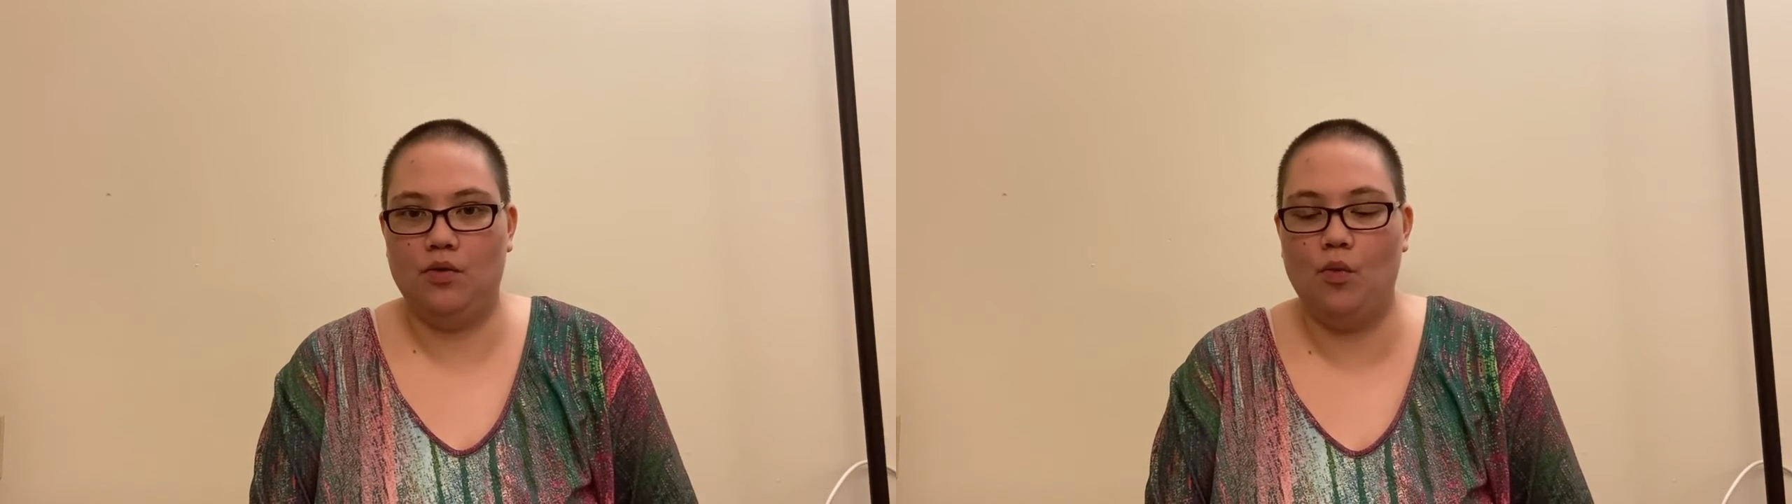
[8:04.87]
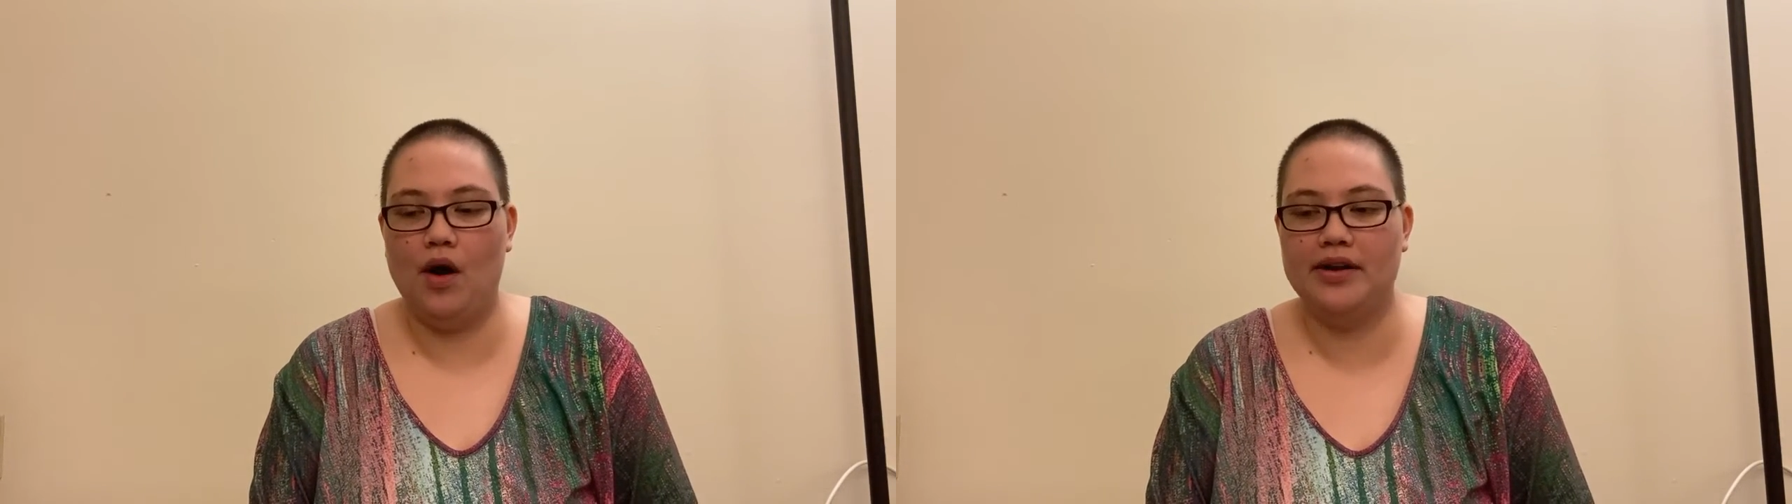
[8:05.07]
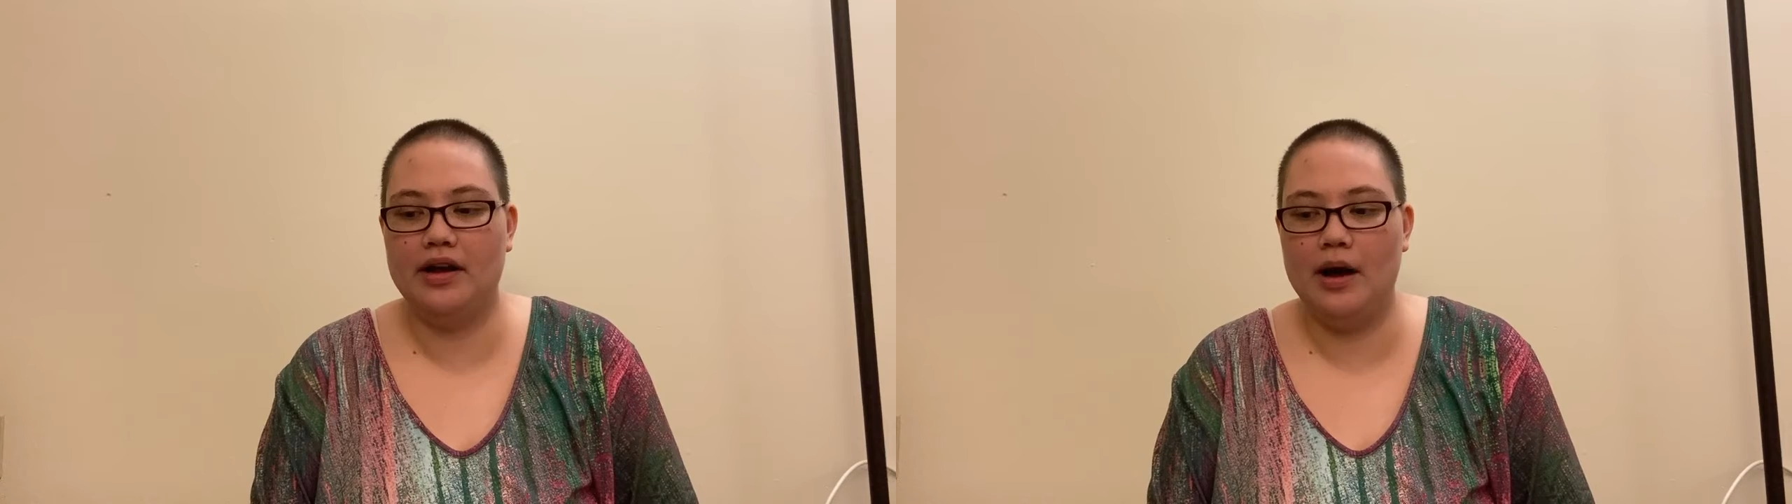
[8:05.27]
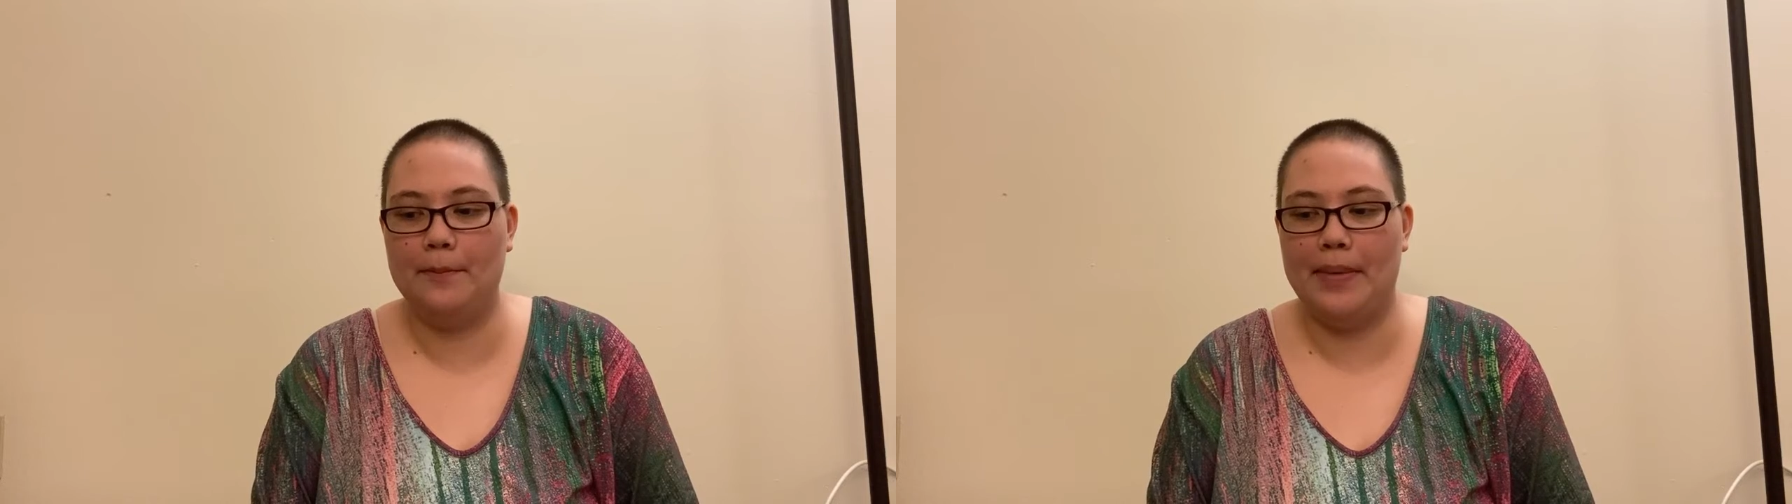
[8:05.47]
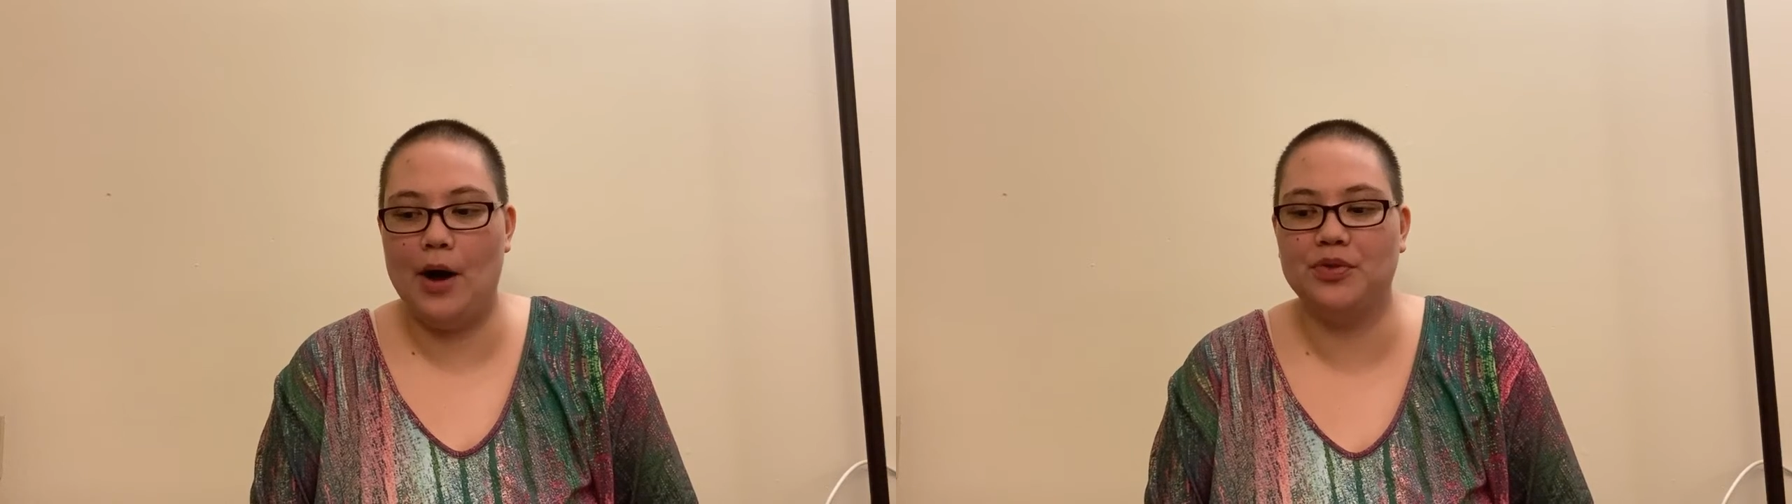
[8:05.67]
What
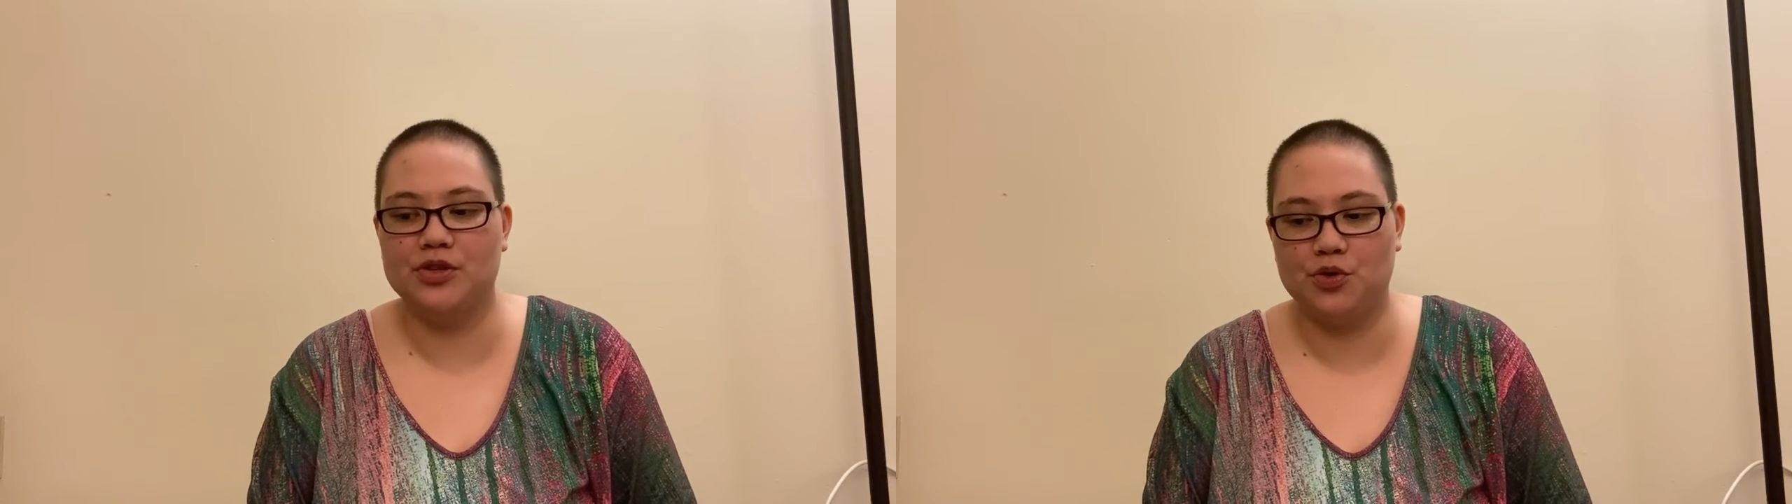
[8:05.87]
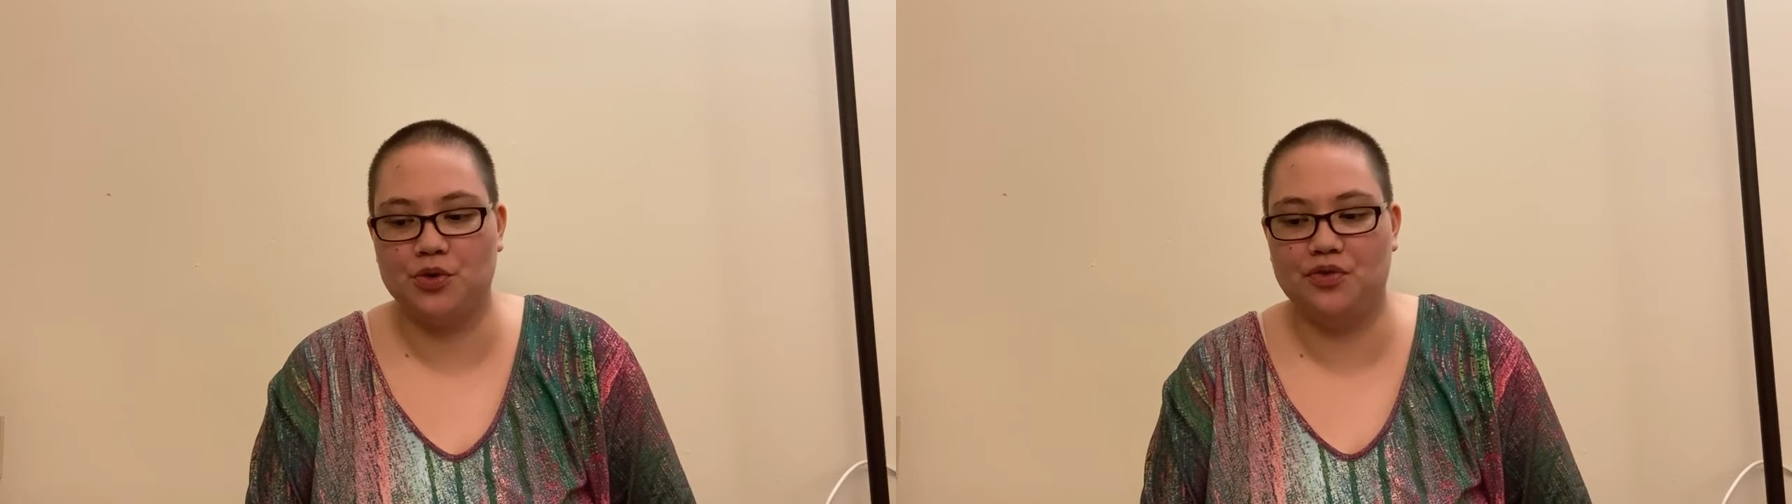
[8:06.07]
about this sort